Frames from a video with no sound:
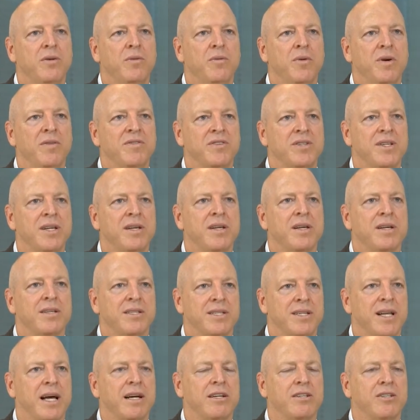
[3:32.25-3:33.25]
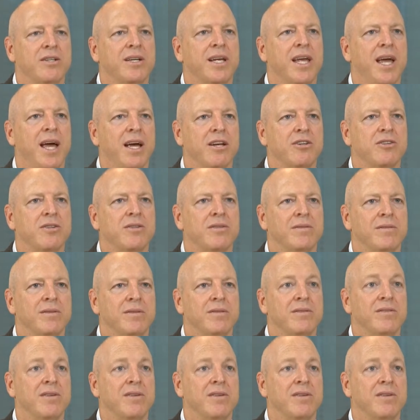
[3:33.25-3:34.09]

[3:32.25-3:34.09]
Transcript: we've stuck to cash.